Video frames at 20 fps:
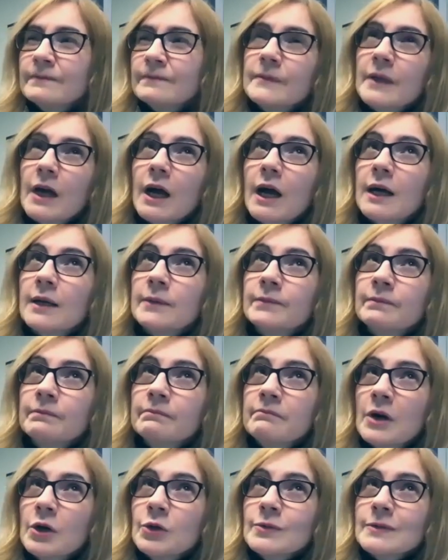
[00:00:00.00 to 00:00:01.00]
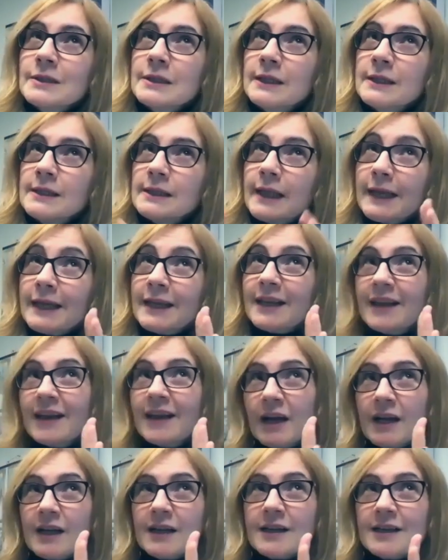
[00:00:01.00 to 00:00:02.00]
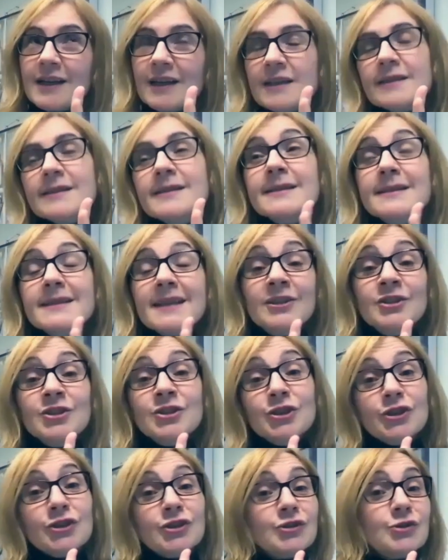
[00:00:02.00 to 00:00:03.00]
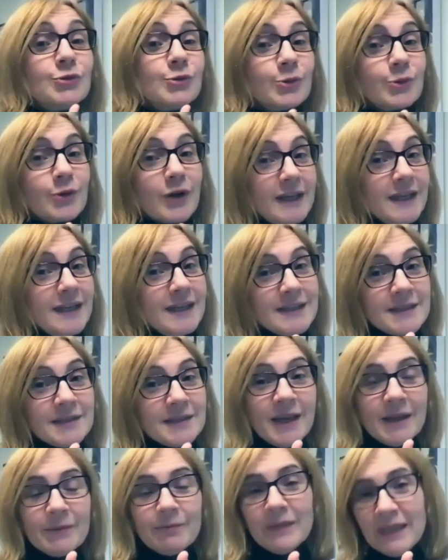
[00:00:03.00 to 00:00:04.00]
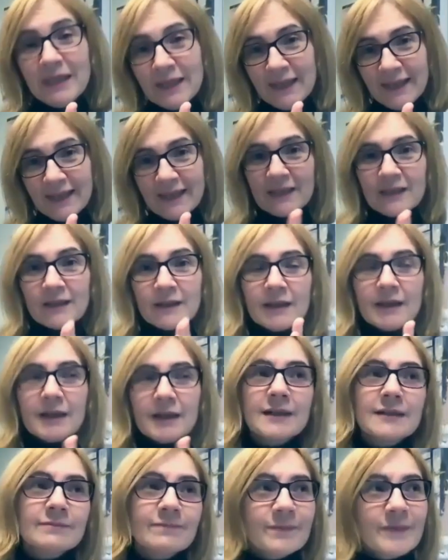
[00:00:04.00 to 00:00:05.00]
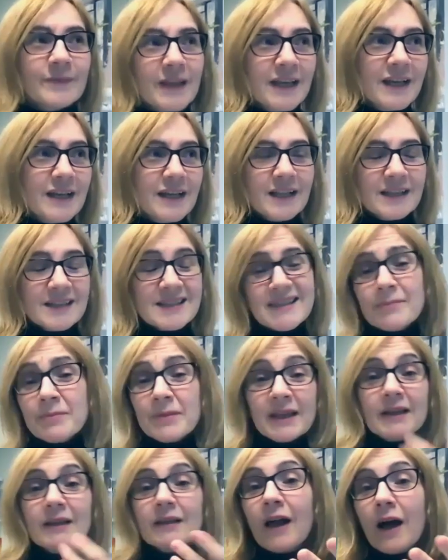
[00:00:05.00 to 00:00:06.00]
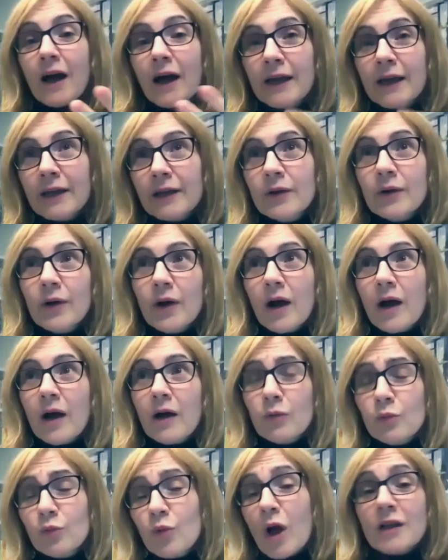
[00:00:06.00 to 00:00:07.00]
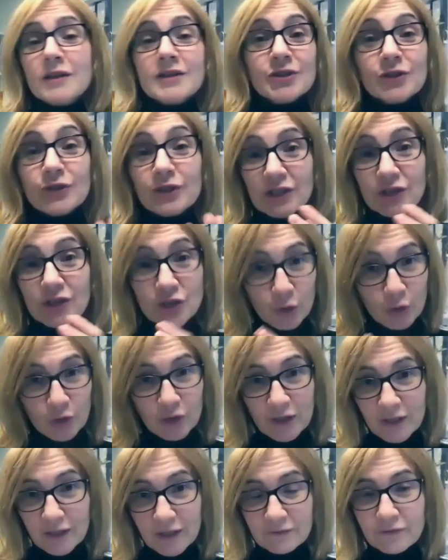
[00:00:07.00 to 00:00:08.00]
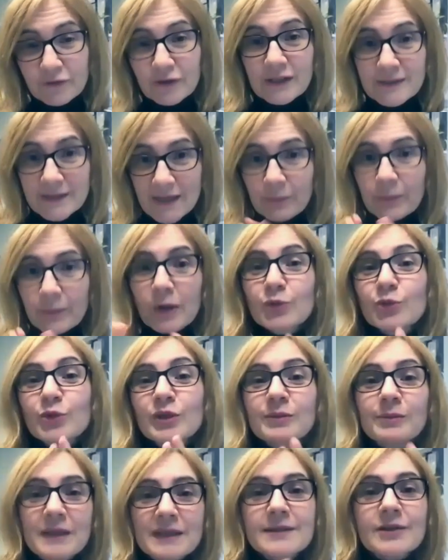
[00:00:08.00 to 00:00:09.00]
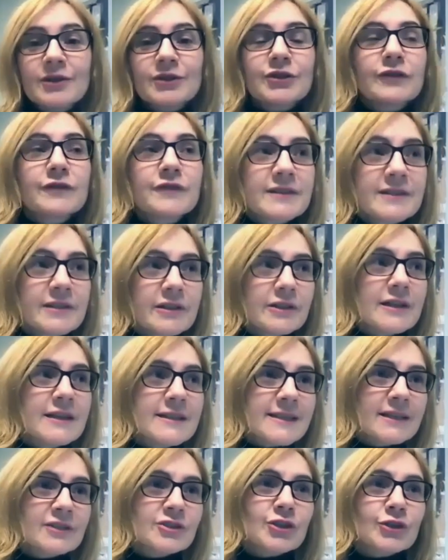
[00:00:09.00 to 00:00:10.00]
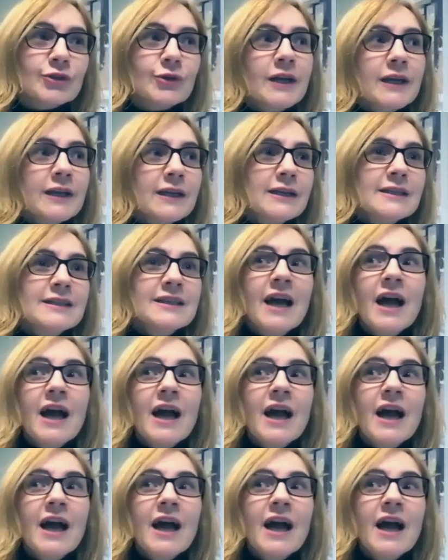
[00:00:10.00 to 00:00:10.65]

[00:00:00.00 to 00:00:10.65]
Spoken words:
mostly like center right, meaning something like Wall Street Journal, for example, would be sort of center right.